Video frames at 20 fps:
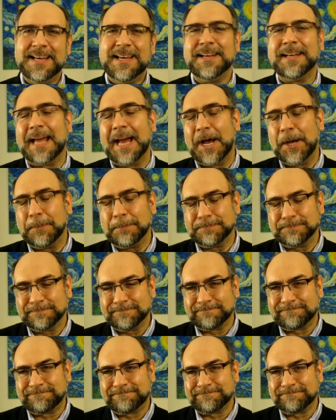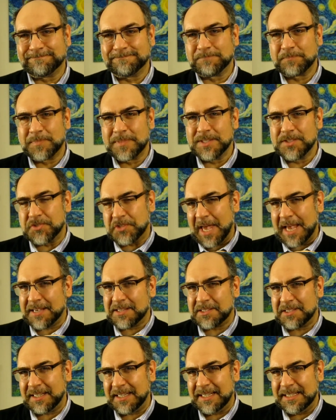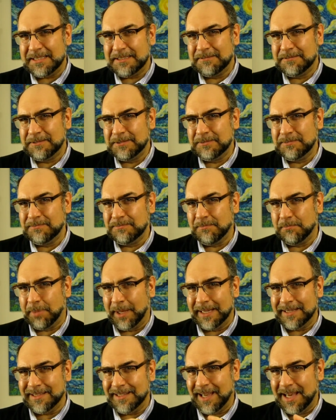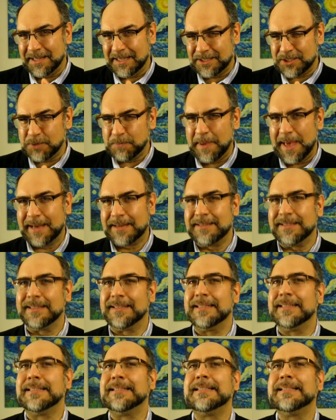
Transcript: Now, sexy but unexpected.